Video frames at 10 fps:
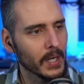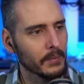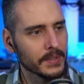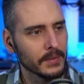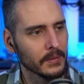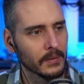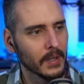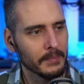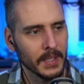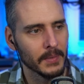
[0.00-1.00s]
would do.
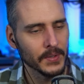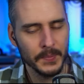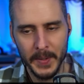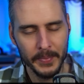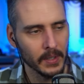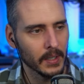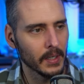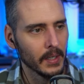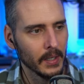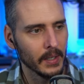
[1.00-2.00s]
I mean, most people are,
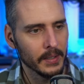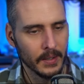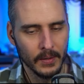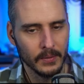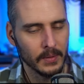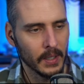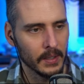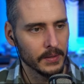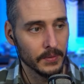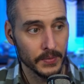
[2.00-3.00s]
you know, uh,
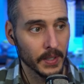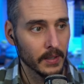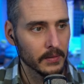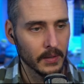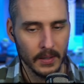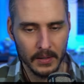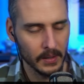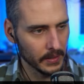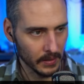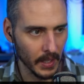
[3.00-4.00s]
using it in
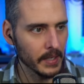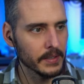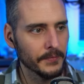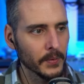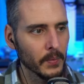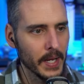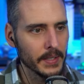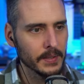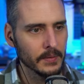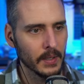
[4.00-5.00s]
in a lot of different
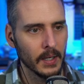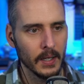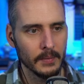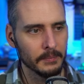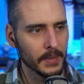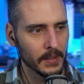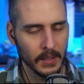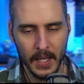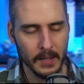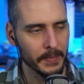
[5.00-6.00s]
ways. Um, but a
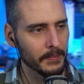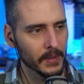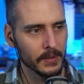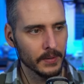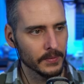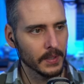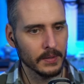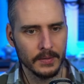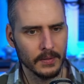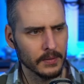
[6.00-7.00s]
lot of people are using it
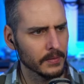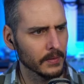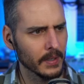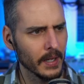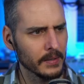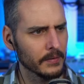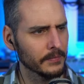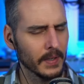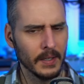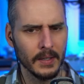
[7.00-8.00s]
to to kind
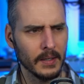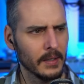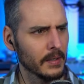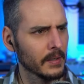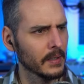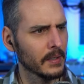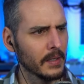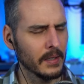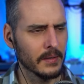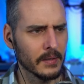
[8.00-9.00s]
of uh,
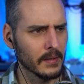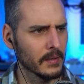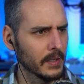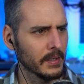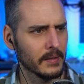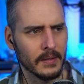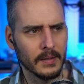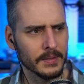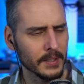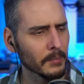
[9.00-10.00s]
either
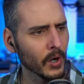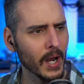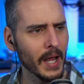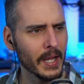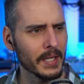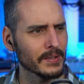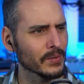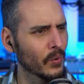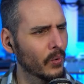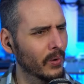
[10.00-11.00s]
either summarize
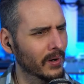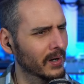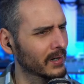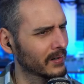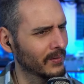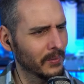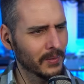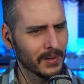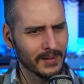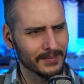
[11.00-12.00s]
or
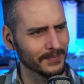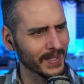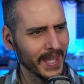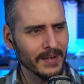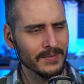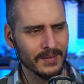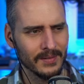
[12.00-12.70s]
or get